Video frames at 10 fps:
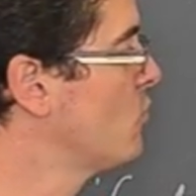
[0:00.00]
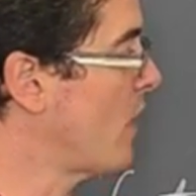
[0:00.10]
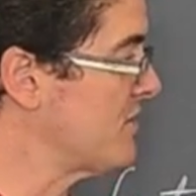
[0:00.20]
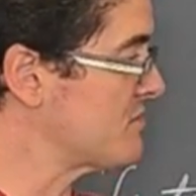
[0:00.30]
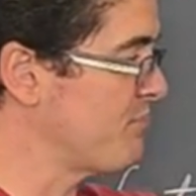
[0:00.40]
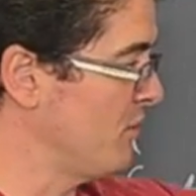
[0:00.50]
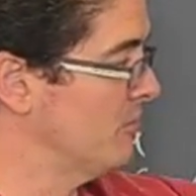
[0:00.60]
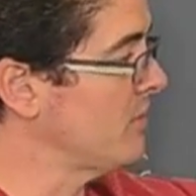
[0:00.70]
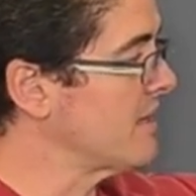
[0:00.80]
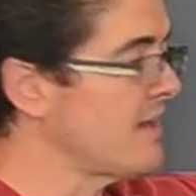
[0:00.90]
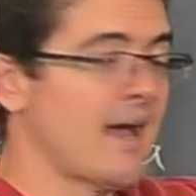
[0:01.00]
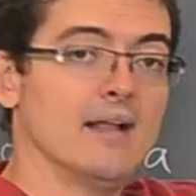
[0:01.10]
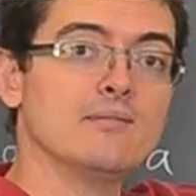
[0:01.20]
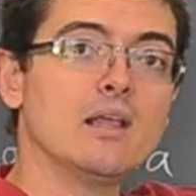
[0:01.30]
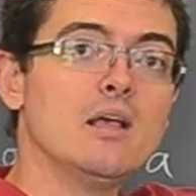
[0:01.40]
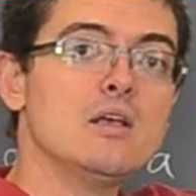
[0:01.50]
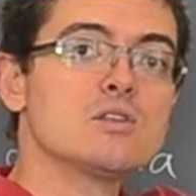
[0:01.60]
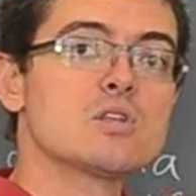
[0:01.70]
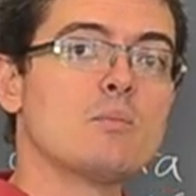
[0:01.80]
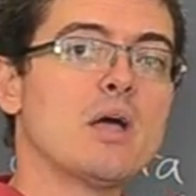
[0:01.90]
Right, boom, like that.
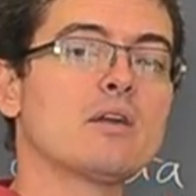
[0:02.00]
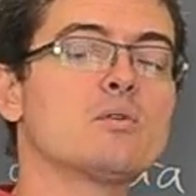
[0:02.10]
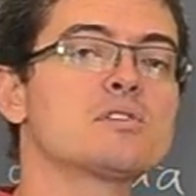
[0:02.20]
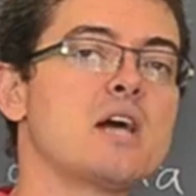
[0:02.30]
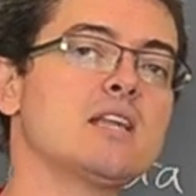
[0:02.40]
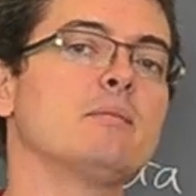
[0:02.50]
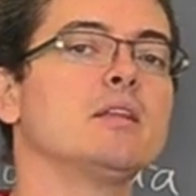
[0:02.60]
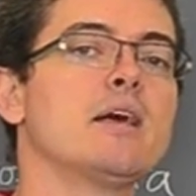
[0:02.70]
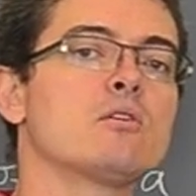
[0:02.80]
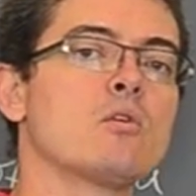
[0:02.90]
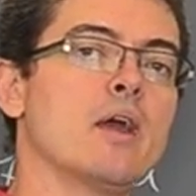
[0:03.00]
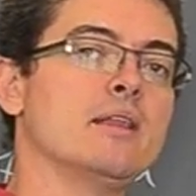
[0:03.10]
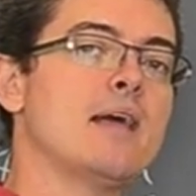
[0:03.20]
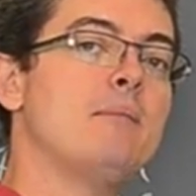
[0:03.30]
So I'm not going to assign them a letter grade.